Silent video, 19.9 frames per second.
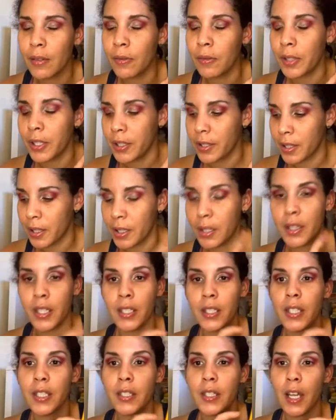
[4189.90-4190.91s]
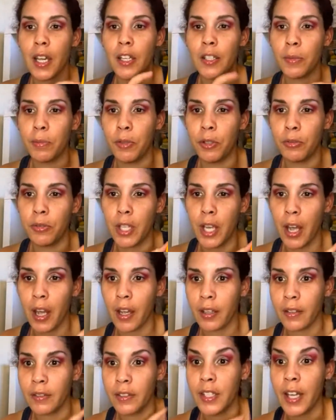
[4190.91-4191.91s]
What is it? This is Ace
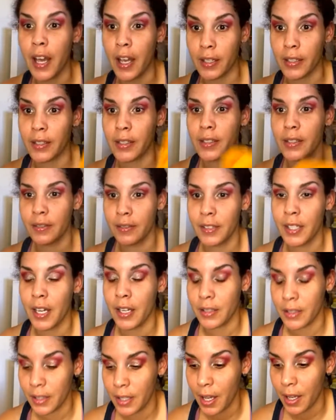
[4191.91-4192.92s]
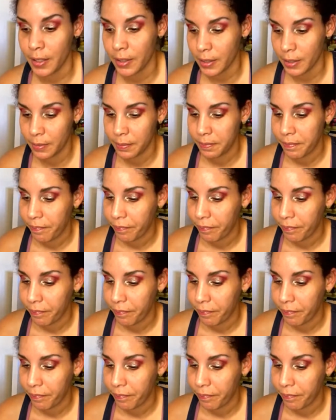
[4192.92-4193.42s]
Beauté. Yes, yes, yes.